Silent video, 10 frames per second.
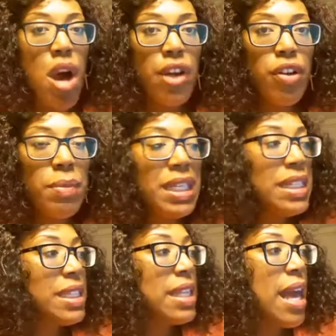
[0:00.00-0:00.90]
Honor
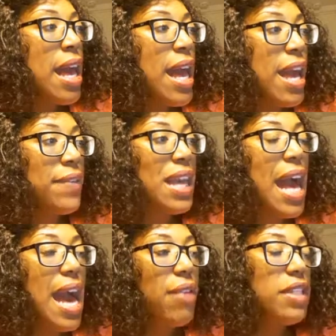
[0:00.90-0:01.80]
means having
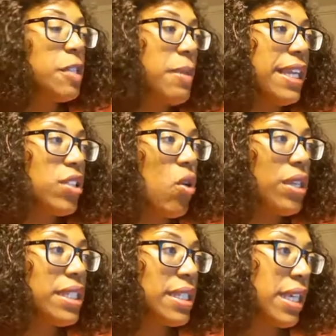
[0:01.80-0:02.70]
high respect or
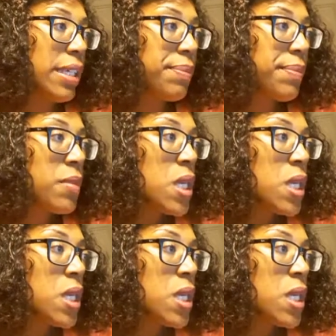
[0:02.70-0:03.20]
esteem,